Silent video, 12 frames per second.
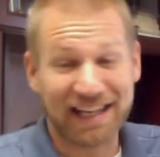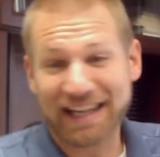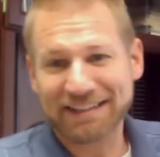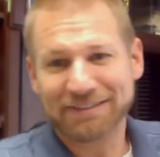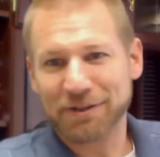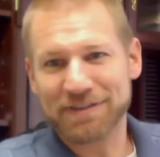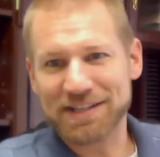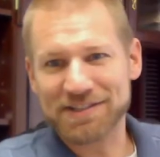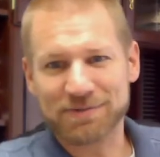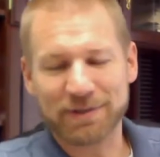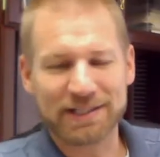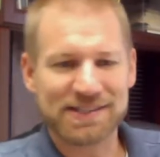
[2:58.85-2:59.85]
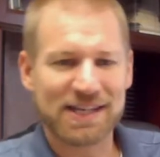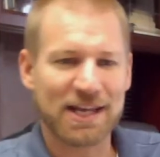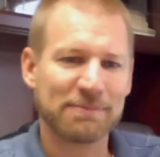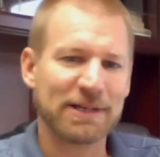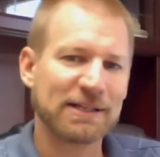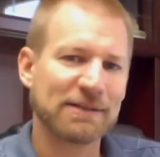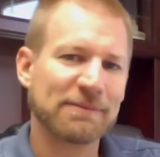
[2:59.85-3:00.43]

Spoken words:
I don't know if that's the way to say it, but